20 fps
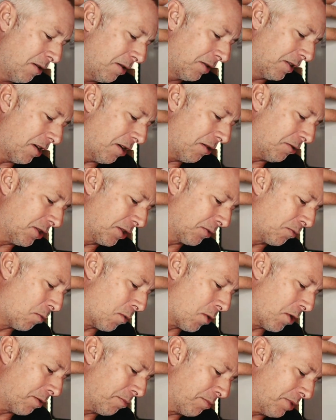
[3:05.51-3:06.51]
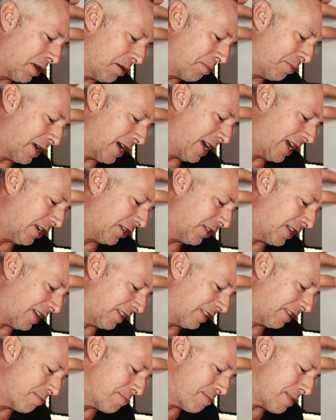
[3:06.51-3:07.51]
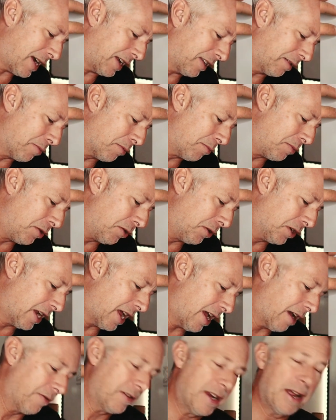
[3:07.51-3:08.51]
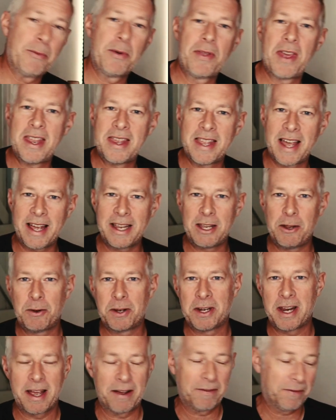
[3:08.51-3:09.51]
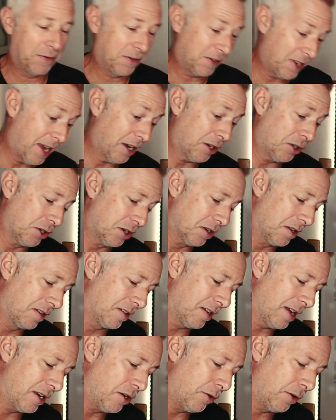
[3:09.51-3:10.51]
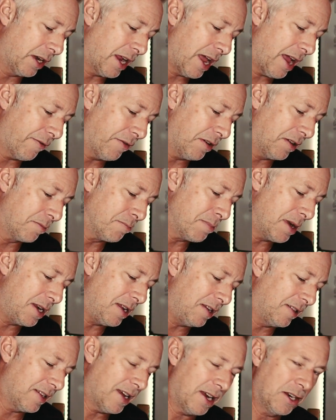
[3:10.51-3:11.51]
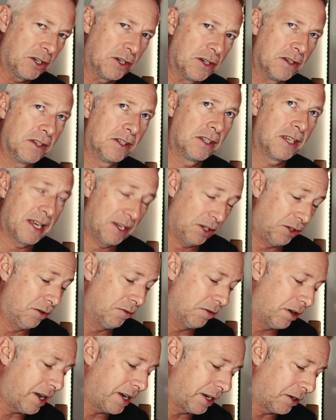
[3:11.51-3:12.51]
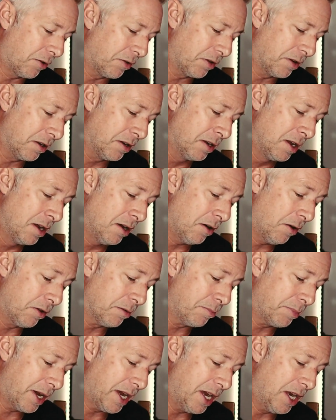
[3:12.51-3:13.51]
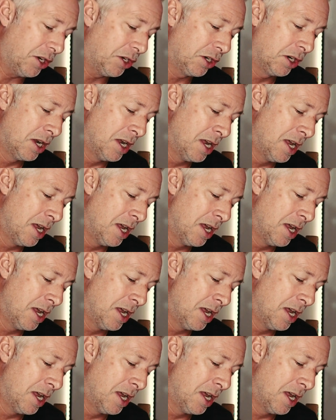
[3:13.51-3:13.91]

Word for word: So just one per page. That's the maximum you can have. Now within that, you can have sections and you can have as many sections as you like on the, on the page.